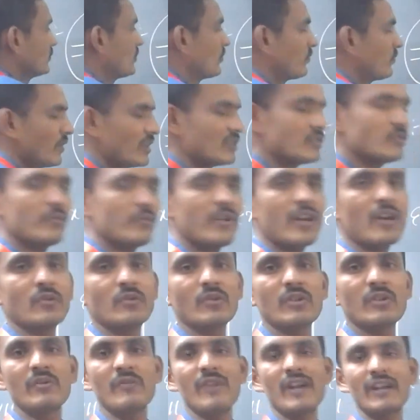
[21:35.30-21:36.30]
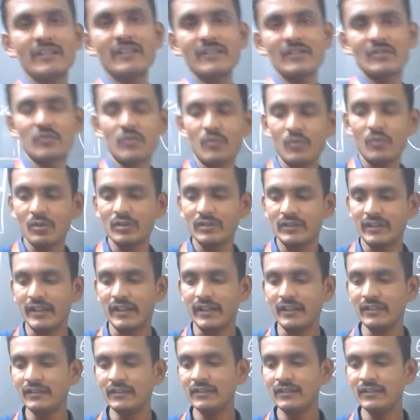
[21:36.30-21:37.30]
So first we have to divide this
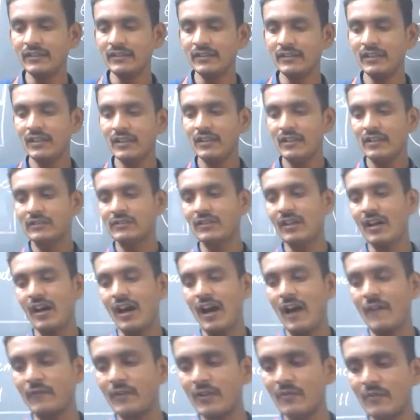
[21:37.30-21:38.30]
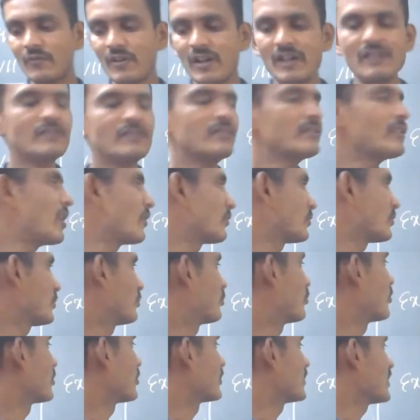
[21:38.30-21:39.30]
whole thing. So afterwards we have
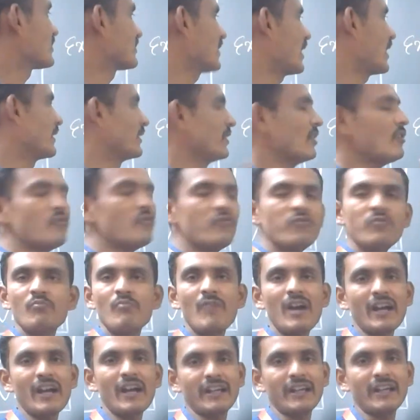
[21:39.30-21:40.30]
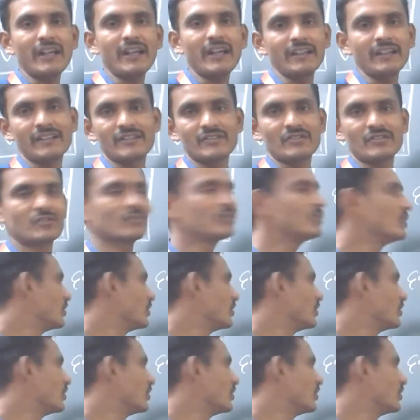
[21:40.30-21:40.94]
to put the sign of minus.